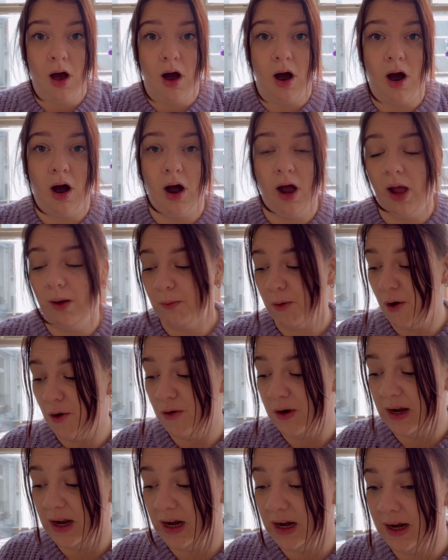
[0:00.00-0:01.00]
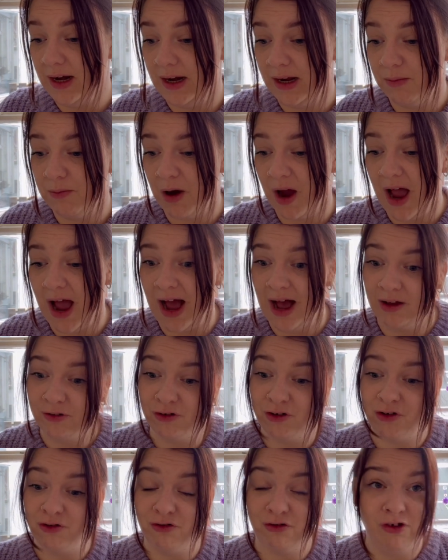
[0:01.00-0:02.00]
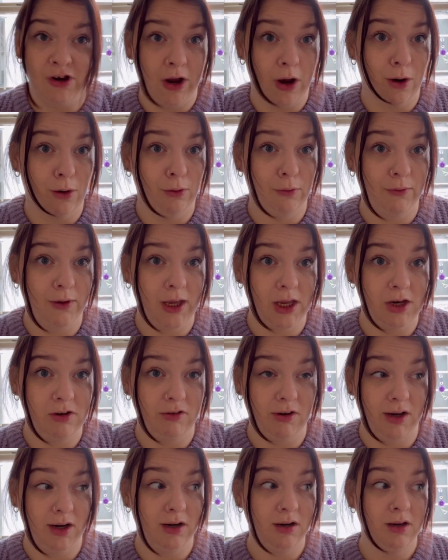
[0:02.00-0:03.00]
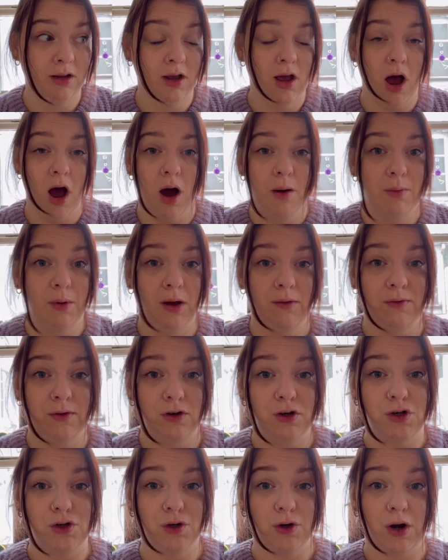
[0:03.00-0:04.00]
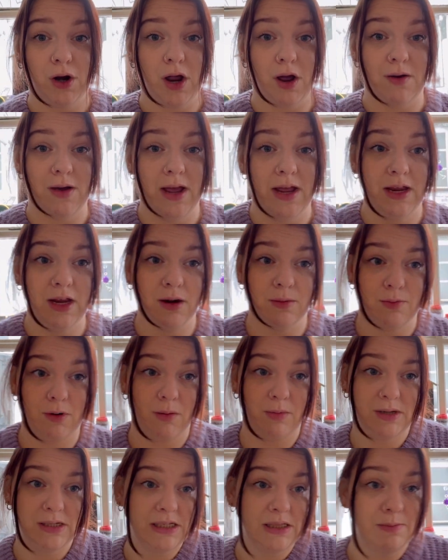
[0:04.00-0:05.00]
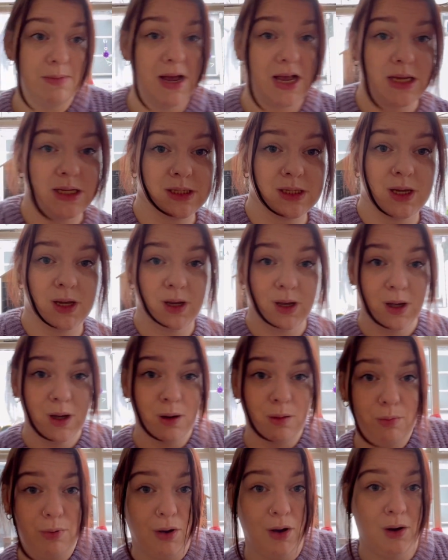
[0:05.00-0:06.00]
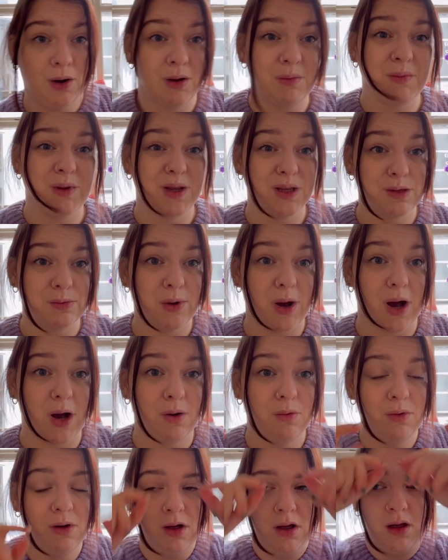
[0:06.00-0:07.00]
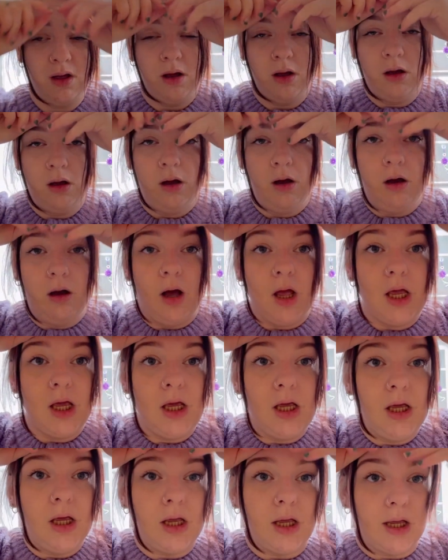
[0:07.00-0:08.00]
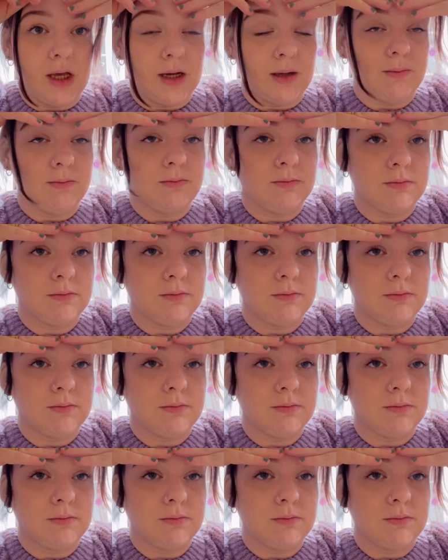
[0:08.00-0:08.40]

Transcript: I am currently cleaning my absolute shithole of kitchen. I'm not even going to sugarcoat it. You can probably see the mess behind me as well. Hey!